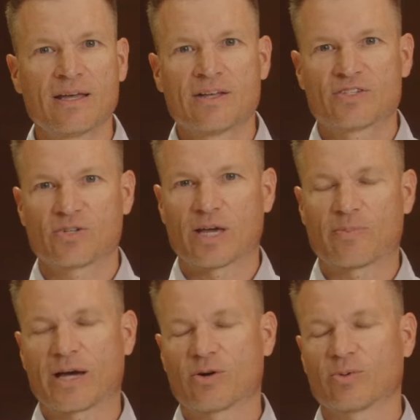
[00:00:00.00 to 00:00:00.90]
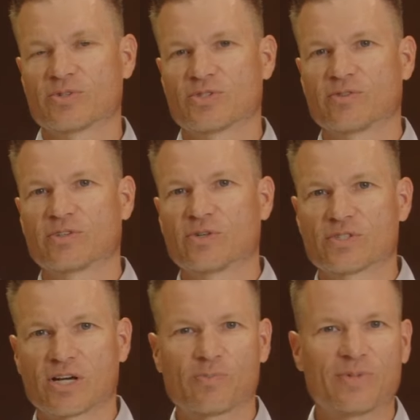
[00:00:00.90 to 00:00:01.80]
So that power reserve goes
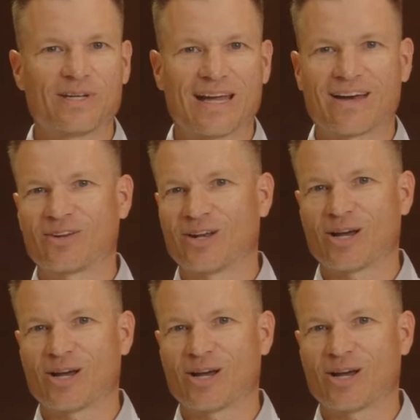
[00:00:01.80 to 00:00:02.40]
up and down and